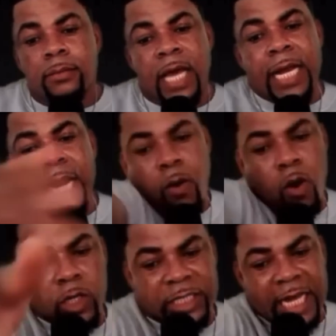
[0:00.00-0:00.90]
ene
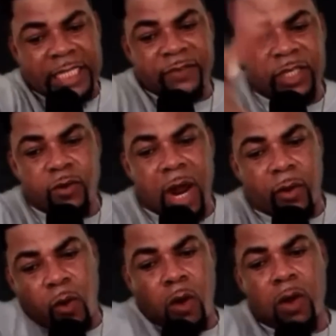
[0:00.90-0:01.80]
wo no 13
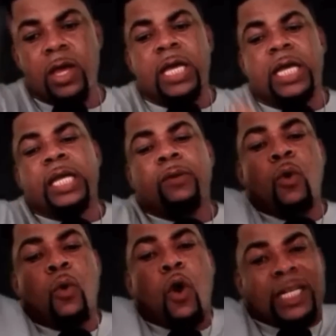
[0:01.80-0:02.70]
January ko
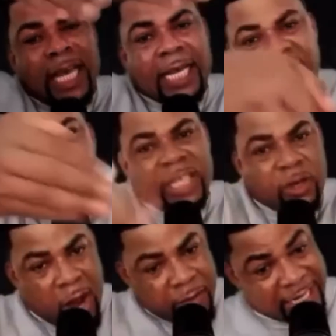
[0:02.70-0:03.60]
uko 13
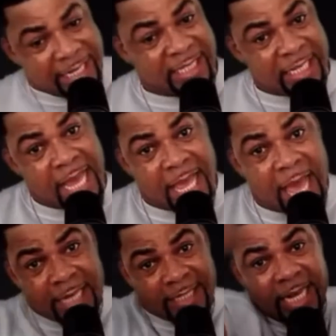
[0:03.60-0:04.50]
January this
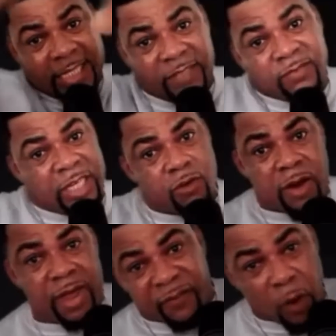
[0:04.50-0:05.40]
year 13
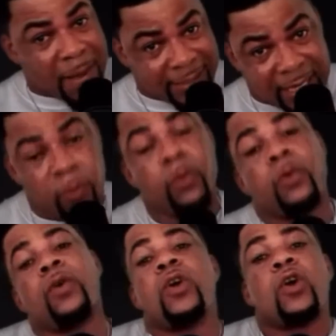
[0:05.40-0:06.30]
January 4 months ago
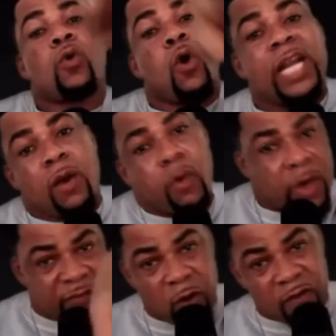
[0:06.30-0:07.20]
kona ko
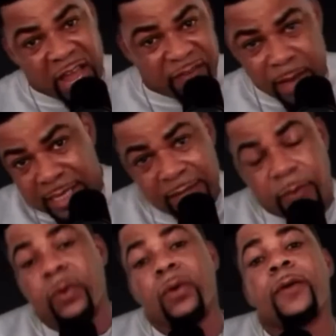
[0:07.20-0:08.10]
4-5 months
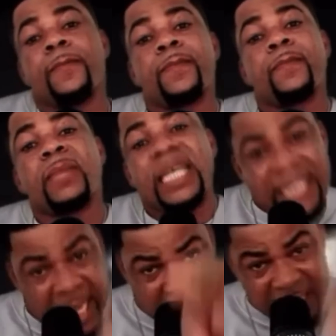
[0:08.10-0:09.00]
ago
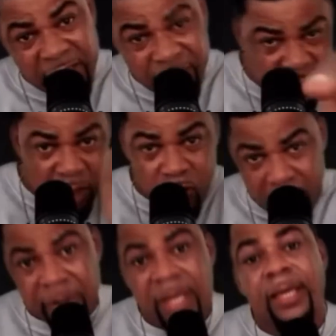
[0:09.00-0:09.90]
13 January